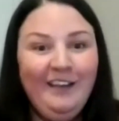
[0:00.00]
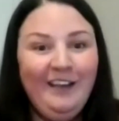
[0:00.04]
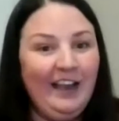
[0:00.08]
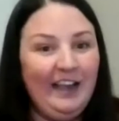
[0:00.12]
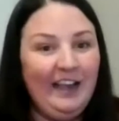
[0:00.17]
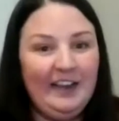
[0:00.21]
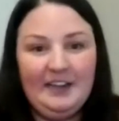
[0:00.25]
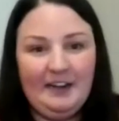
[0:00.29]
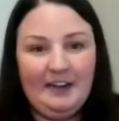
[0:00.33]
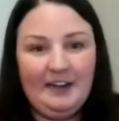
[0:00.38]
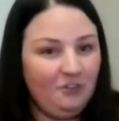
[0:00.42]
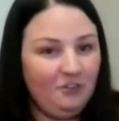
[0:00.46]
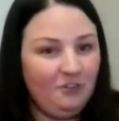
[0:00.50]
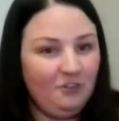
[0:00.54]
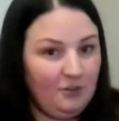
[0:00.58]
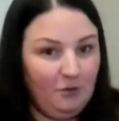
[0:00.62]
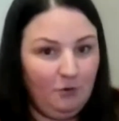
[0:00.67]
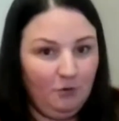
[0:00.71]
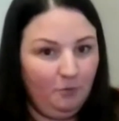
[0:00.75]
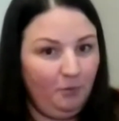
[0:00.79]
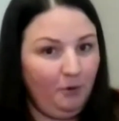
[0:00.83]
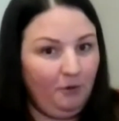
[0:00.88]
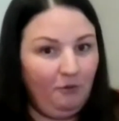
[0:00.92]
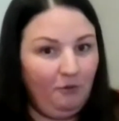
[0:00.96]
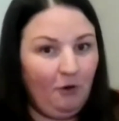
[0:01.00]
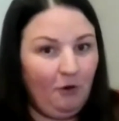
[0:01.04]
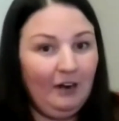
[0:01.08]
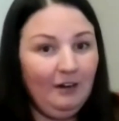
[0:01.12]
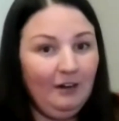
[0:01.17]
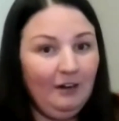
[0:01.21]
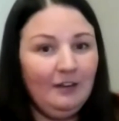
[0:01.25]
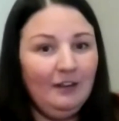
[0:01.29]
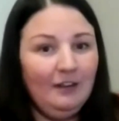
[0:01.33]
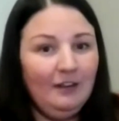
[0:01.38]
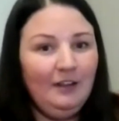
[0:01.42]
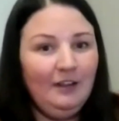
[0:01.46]
I'd never sewn
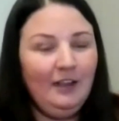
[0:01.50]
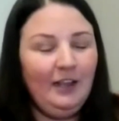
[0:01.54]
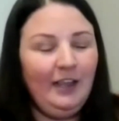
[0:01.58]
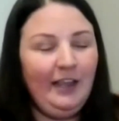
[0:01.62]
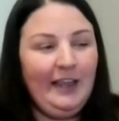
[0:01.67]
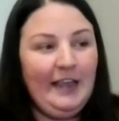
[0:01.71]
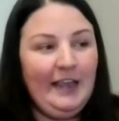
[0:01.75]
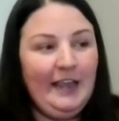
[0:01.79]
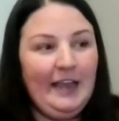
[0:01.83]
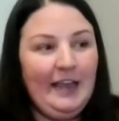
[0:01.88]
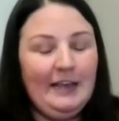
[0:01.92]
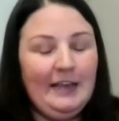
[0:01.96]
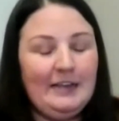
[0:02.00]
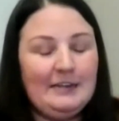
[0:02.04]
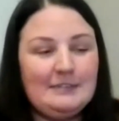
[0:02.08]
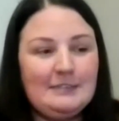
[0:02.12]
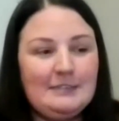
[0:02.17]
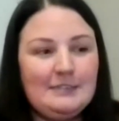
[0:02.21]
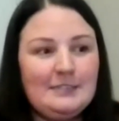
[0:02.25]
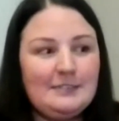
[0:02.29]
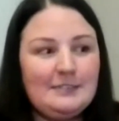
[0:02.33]
before. And